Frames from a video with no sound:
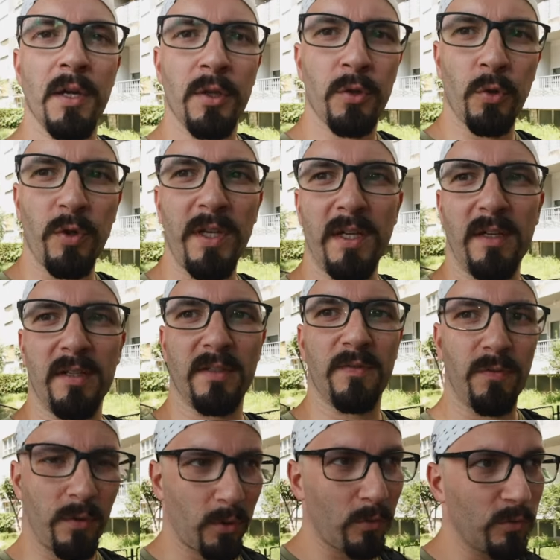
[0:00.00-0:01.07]
2 years.
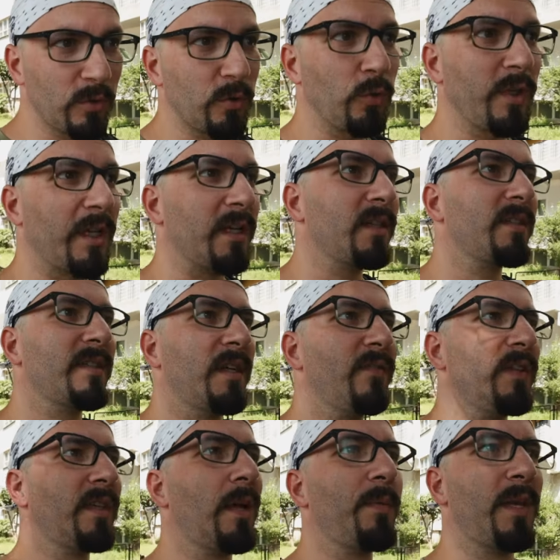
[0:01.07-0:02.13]
For those 2 years,
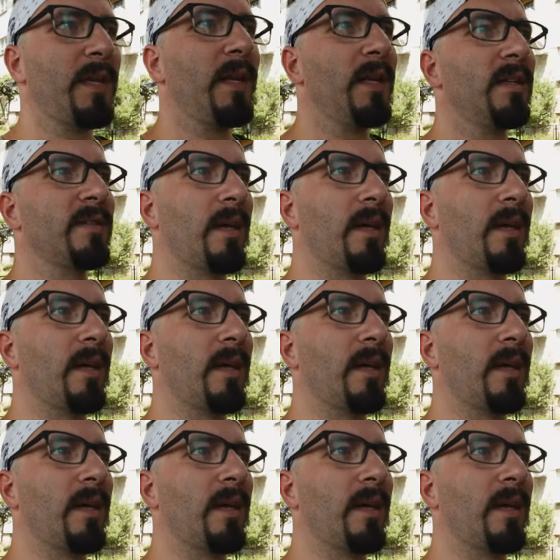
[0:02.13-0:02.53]
every time he needed